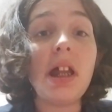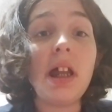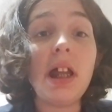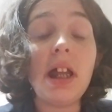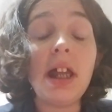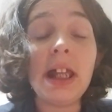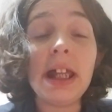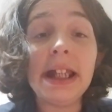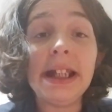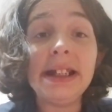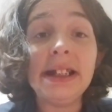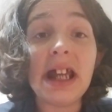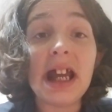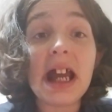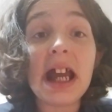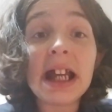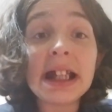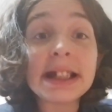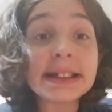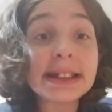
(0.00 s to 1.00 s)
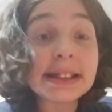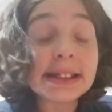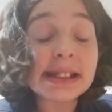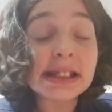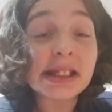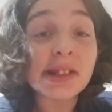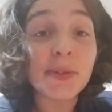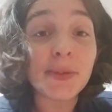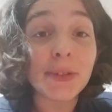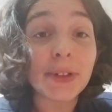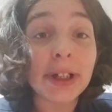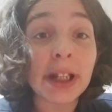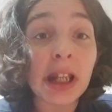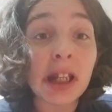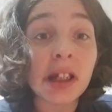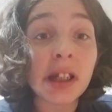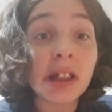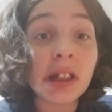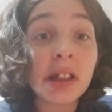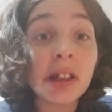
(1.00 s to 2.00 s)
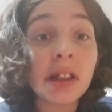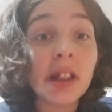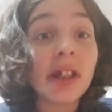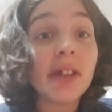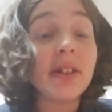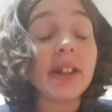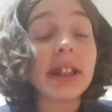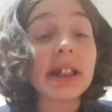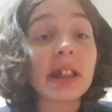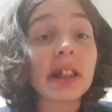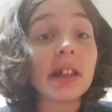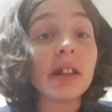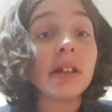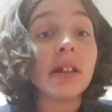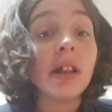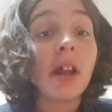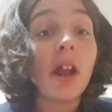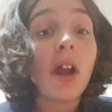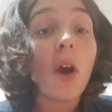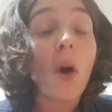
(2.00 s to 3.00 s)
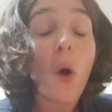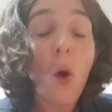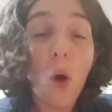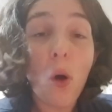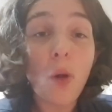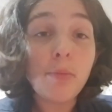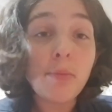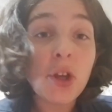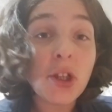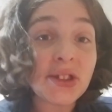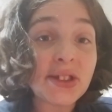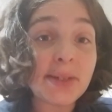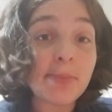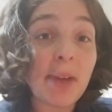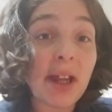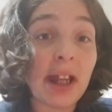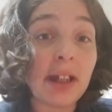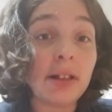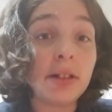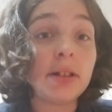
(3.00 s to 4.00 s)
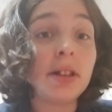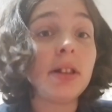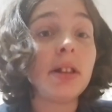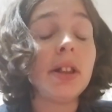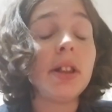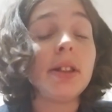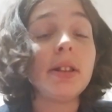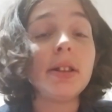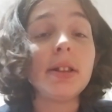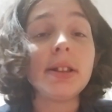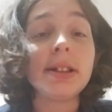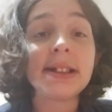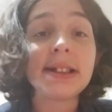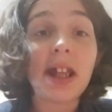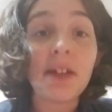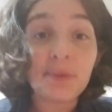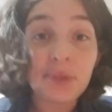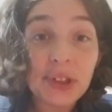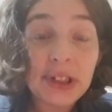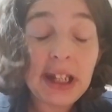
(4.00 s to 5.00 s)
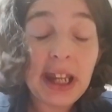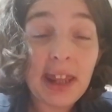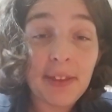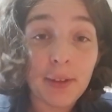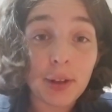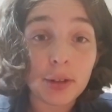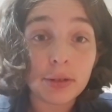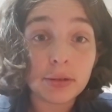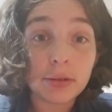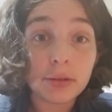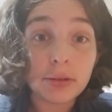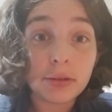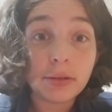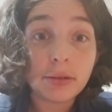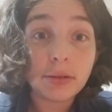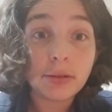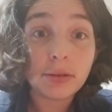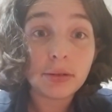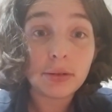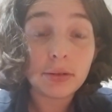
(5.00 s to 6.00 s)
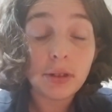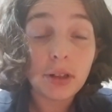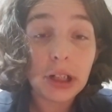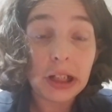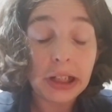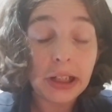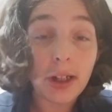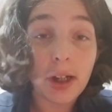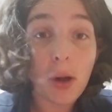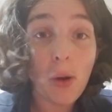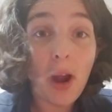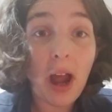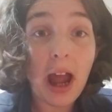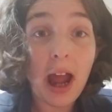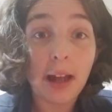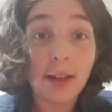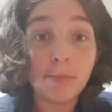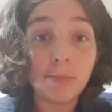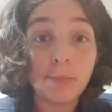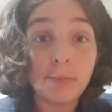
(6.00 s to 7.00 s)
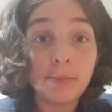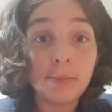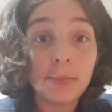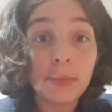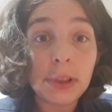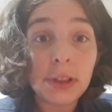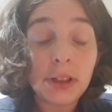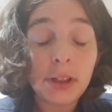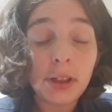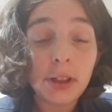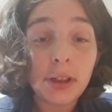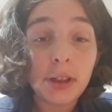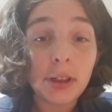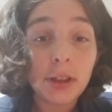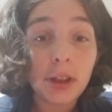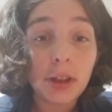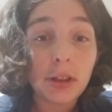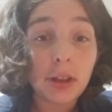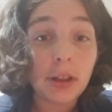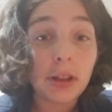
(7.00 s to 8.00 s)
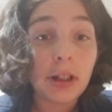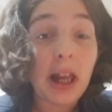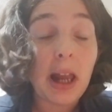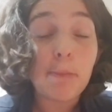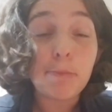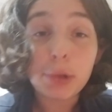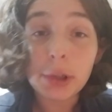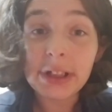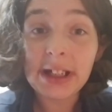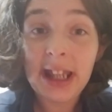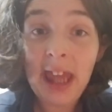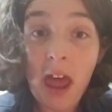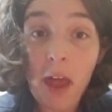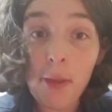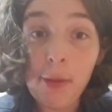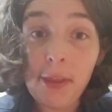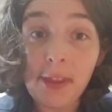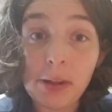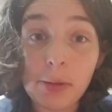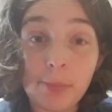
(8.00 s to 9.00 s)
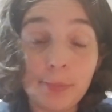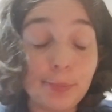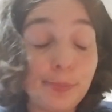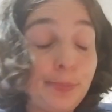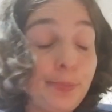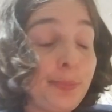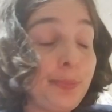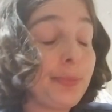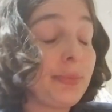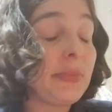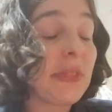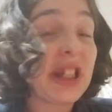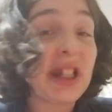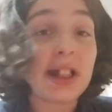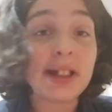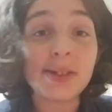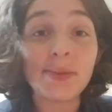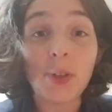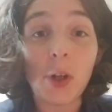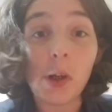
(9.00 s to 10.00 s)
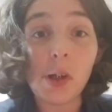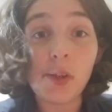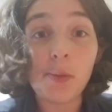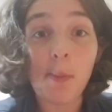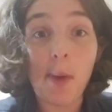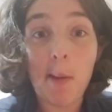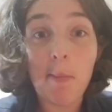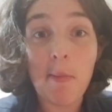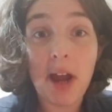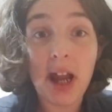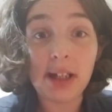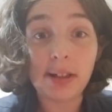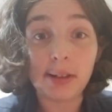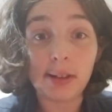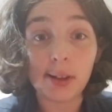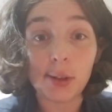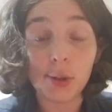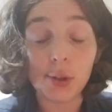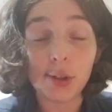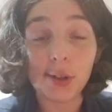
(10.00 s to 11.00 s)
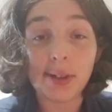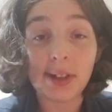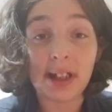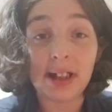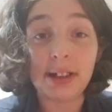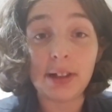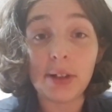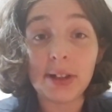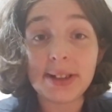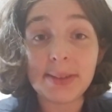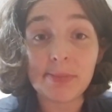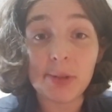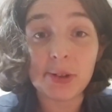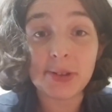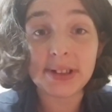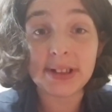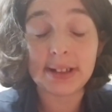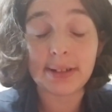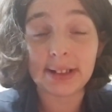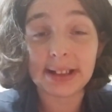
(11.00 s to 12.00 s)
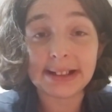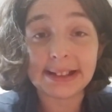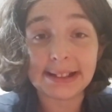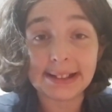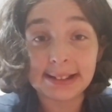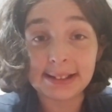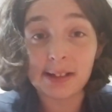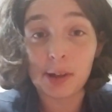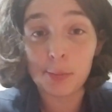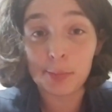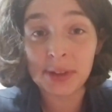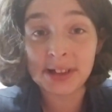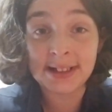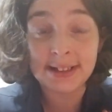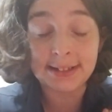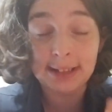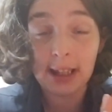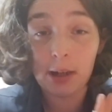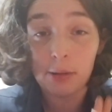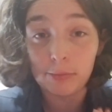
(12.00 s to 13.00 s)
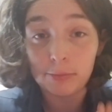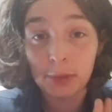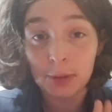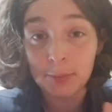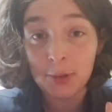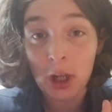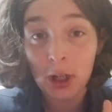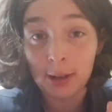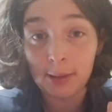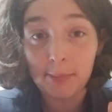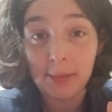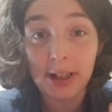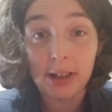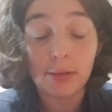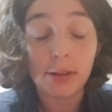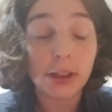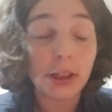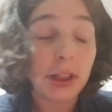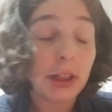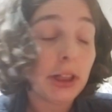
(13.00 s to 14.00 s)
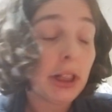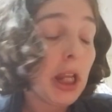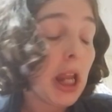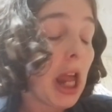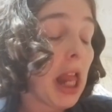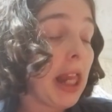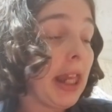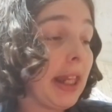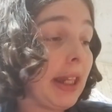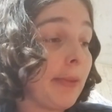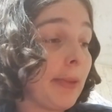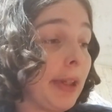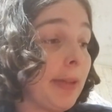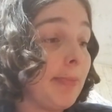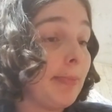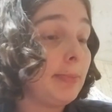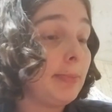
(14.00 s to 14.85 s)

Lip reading: And as a schizophrenic that can hold most of my stuff together, you know, I'm pretty healthy as far as my mind goes. I know I smoke cigarettes and stuff, but that's not what I'm talking about. Anyway,